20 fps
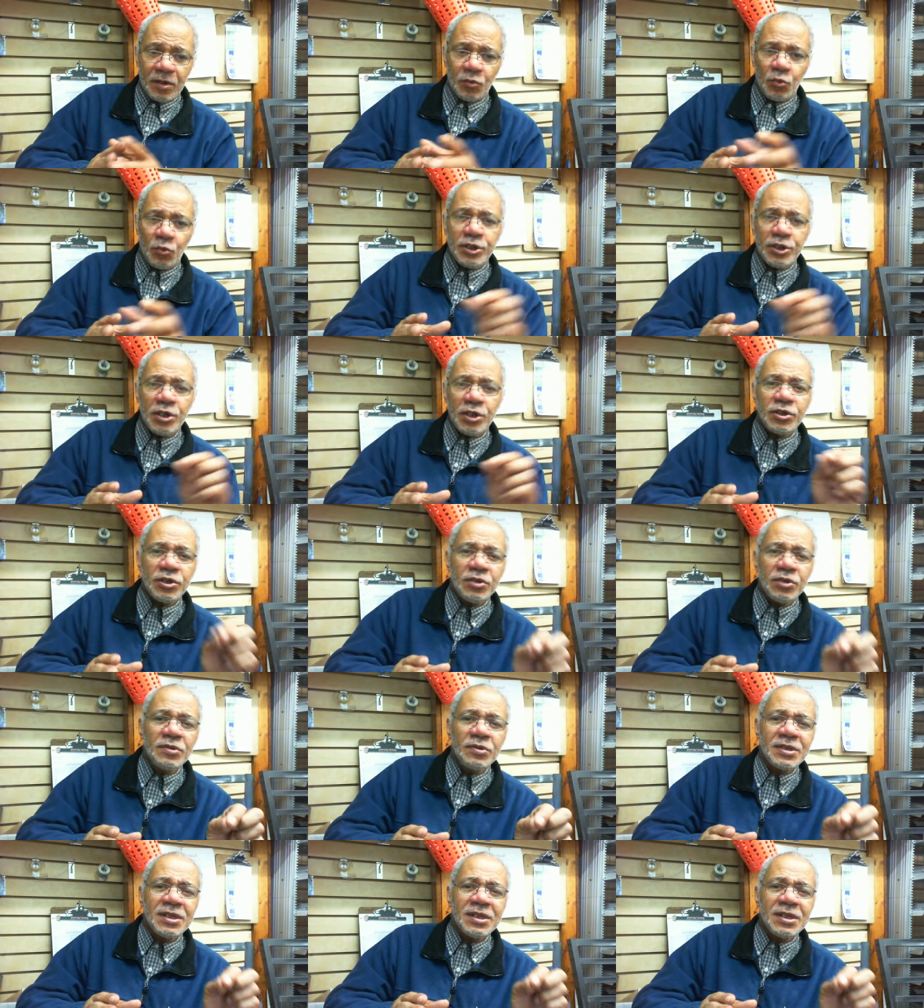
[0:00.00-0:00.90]
When you're
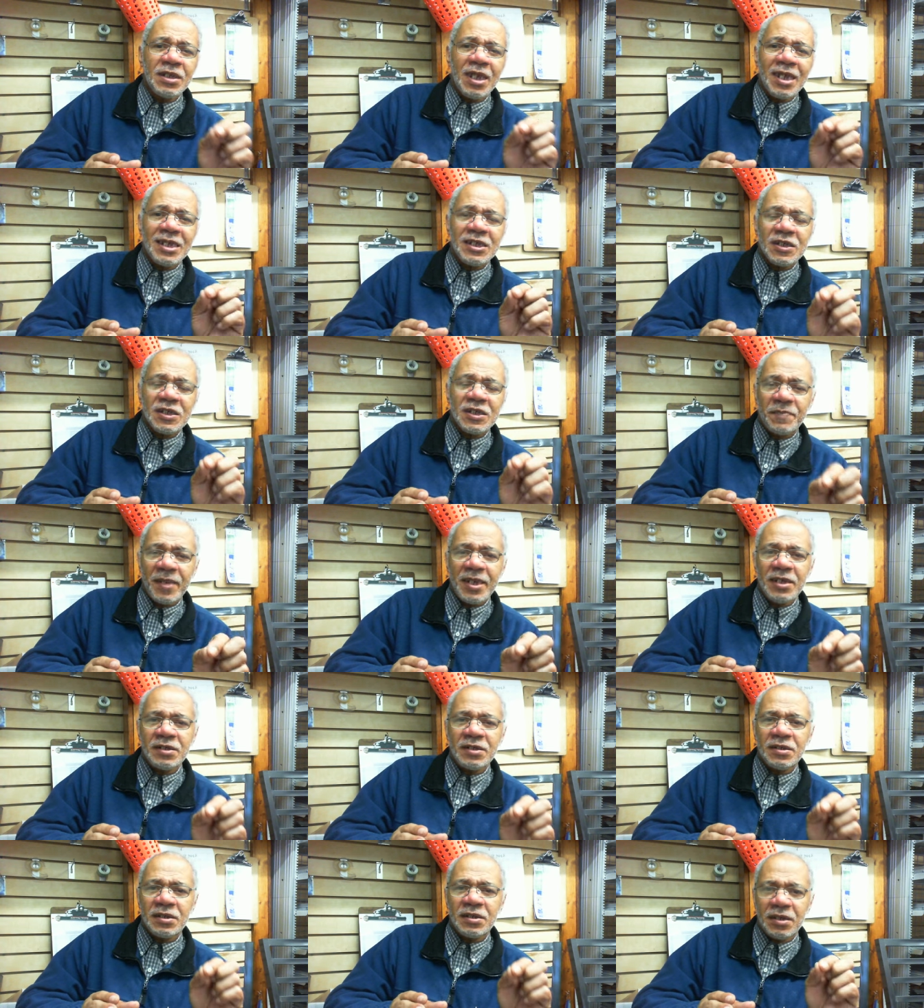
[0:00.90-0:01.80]
using a
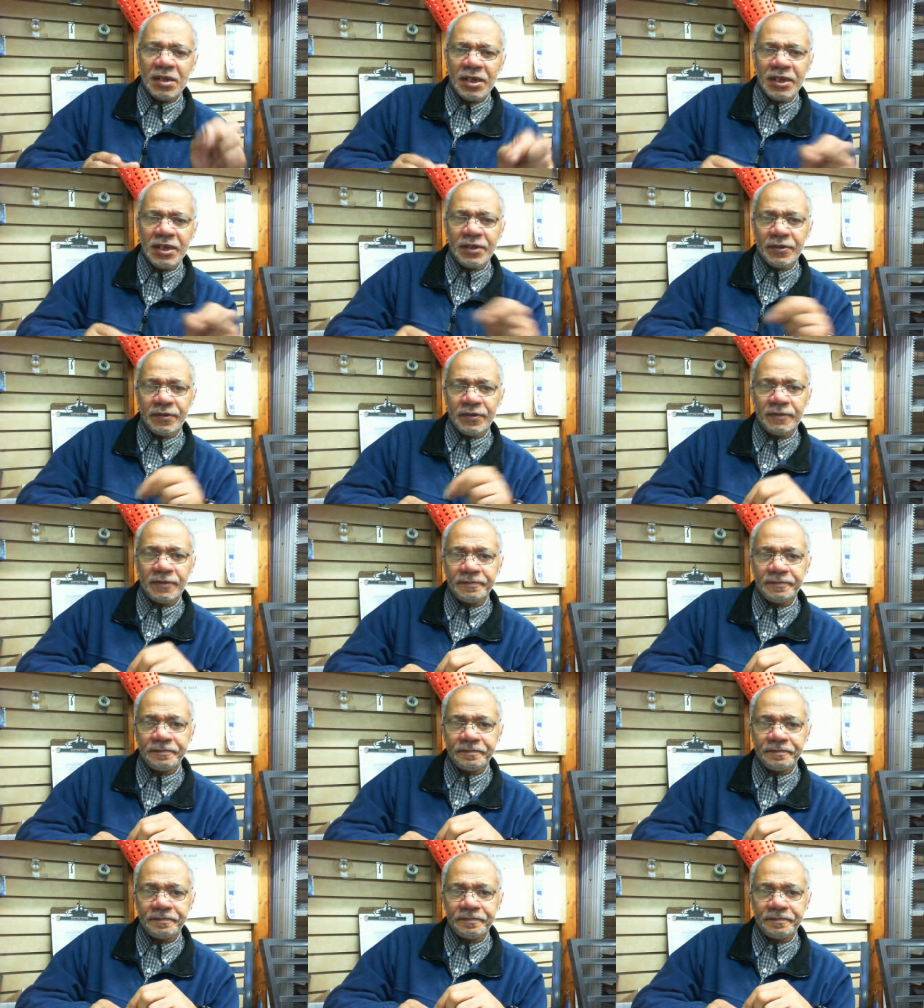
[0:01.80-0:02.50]
space heater,